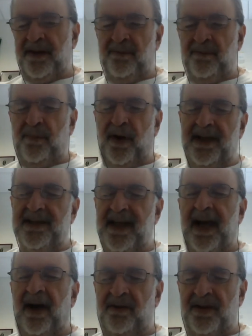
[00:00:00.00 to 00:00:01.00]
of them break
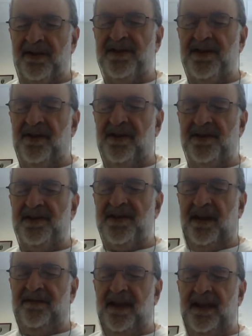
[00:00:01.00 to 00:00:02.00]
down, there's still a
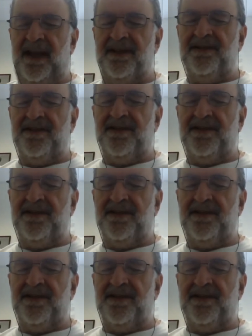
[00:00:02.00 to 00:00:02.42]
safety net.